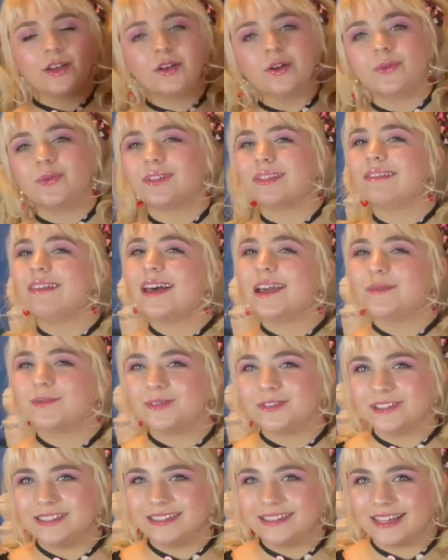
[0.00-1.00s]
with lime
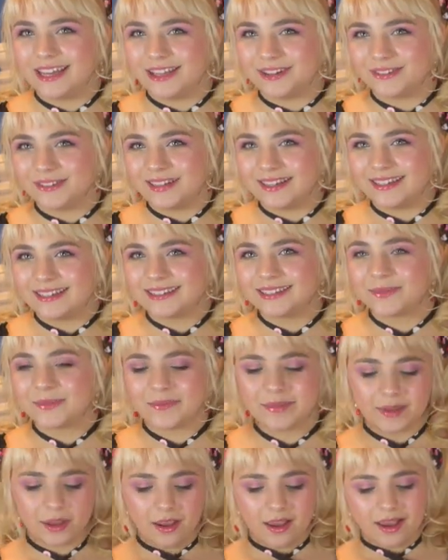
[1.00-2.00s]
green Gatorade.
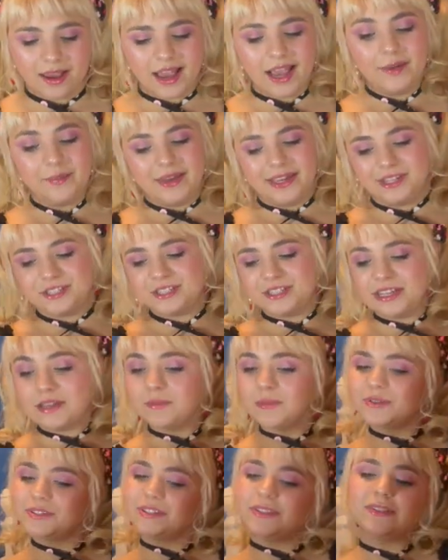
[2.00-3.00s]
I managed to get
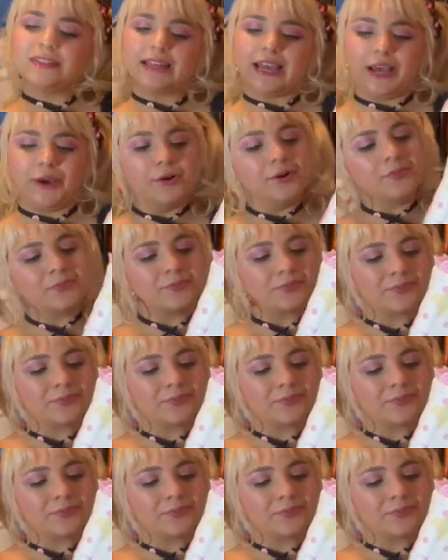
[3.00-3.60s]
most of it out,